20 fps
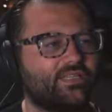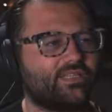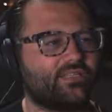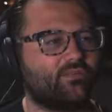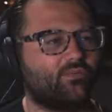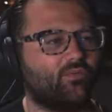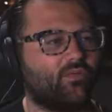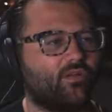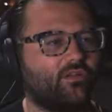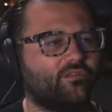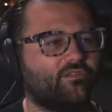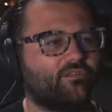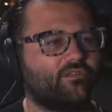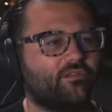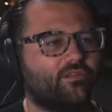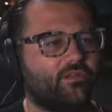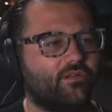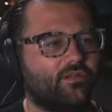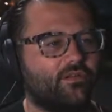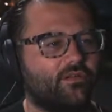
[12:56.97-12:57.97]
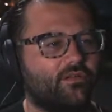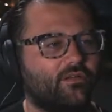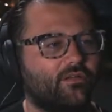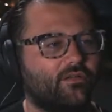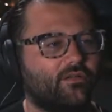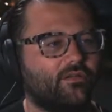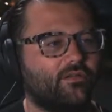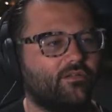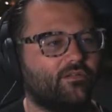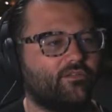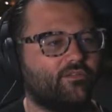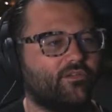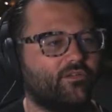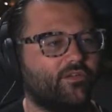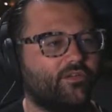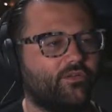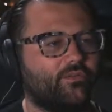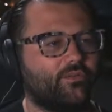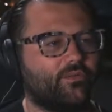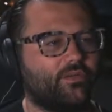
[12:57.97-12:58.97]
the walls, so
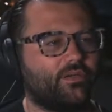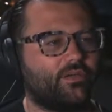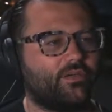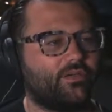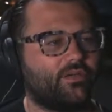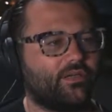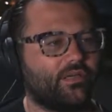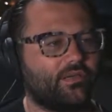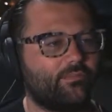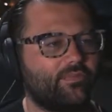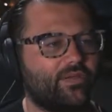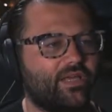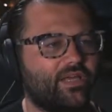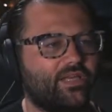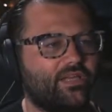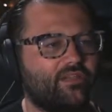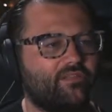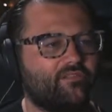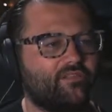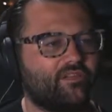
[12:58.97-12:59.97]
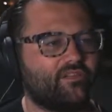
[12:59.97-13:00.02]
you it can be kind of easy to